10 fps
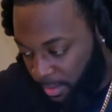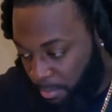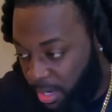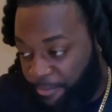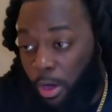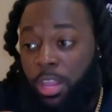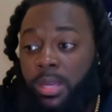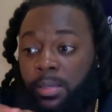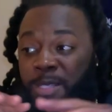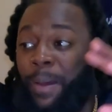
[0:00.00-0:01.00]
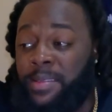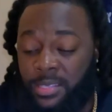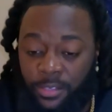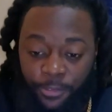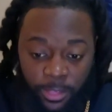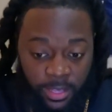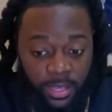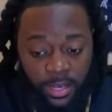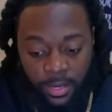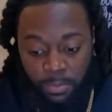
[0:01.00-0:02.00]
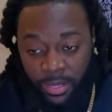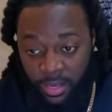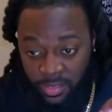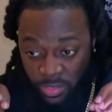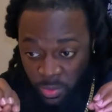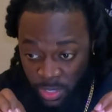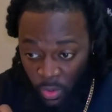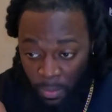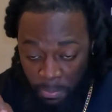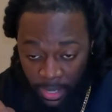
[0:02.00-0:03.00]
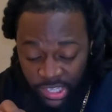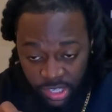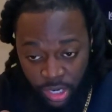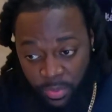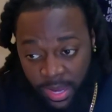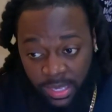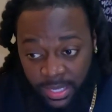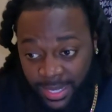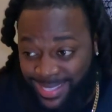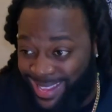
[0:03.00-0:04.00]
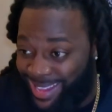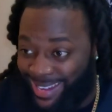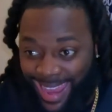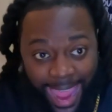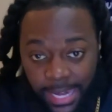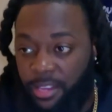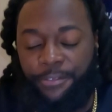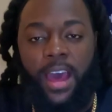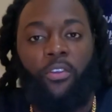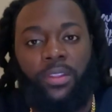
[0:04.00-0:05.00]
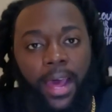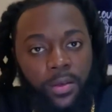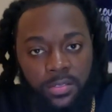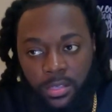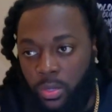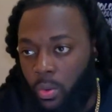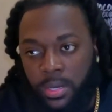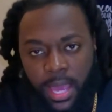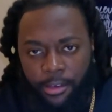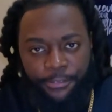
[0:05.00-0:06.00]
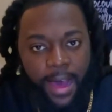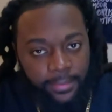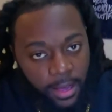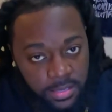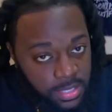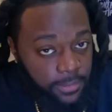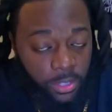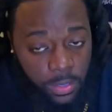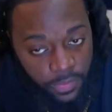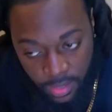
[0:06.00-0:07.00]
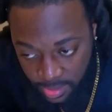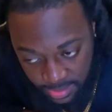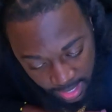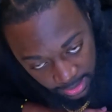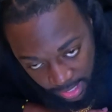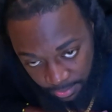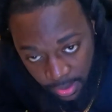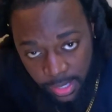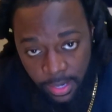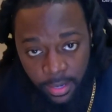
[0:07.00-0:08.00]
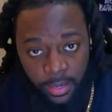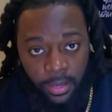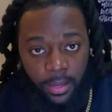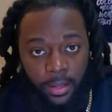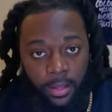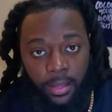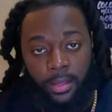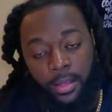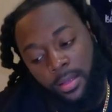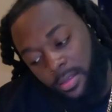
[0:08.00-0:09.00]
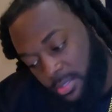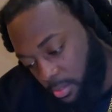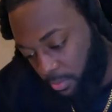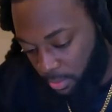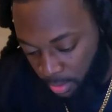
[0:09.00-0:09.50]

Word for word: But if all your expenses for the year because you don't budget correctly is 95,000 you only got 5,000 left over, that's not a lot of money. So,